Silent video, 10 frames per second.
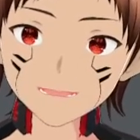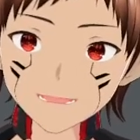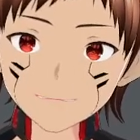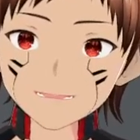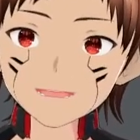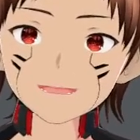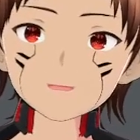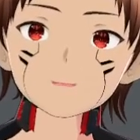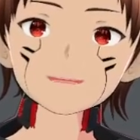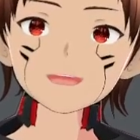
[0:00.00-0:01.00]
still gonna
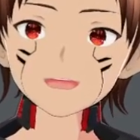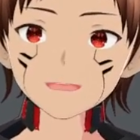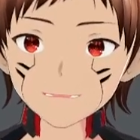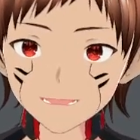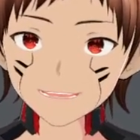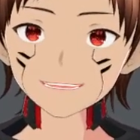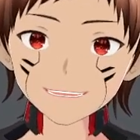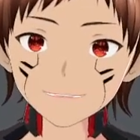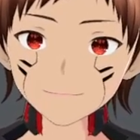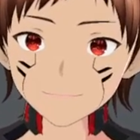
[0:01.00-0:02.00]
use them? Yeah,
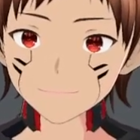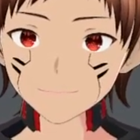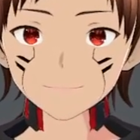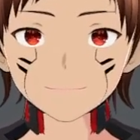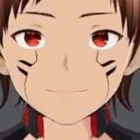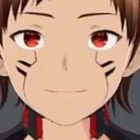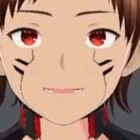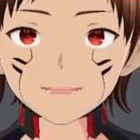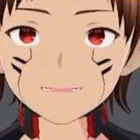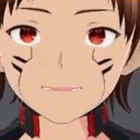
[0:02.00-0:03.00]

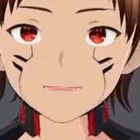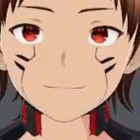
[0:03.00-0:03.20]
still.